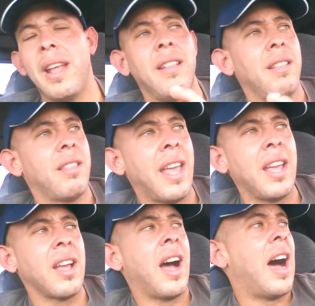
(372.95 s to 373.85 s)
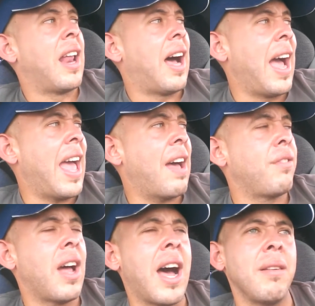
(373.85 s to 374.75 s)
And thank God I
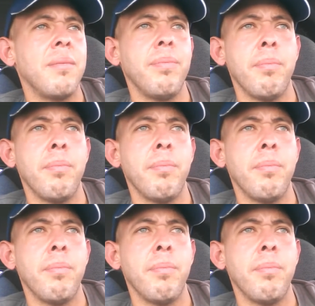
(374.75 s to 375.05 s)
have not